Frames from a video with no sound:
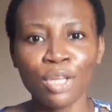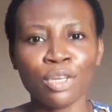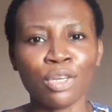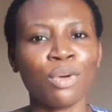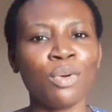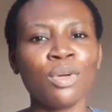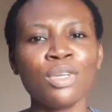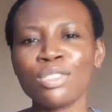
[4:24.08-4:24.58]

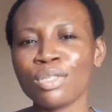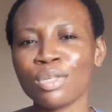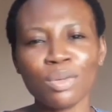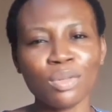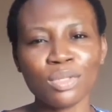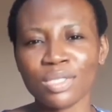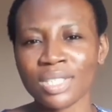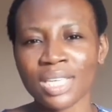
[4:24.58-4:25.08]
You're going to
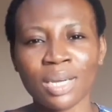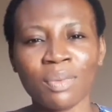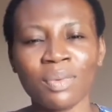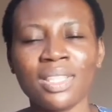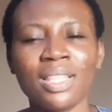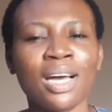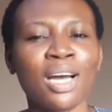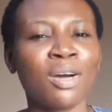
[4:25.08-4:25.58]
go to her
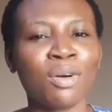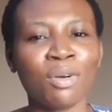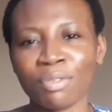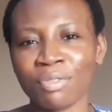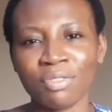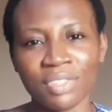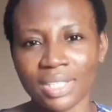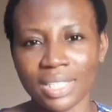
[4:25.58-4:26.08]
with that
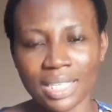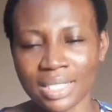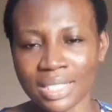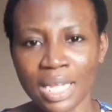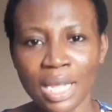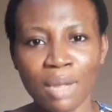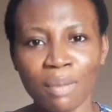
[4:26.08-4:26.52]
confidence